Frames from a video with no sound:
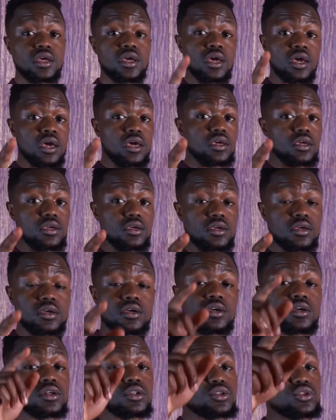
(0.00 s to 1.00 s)
Hey,
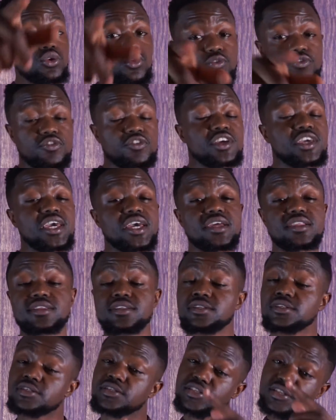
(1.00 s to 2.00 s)
don't forget,
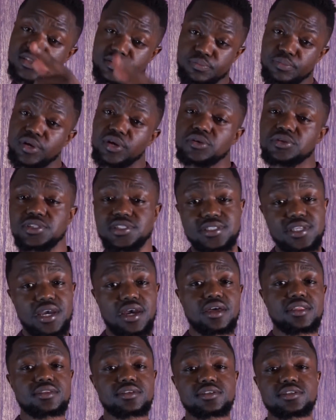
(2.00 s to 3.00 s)
smell
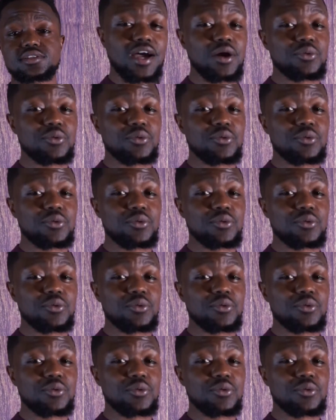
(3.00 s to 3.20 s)
stylish.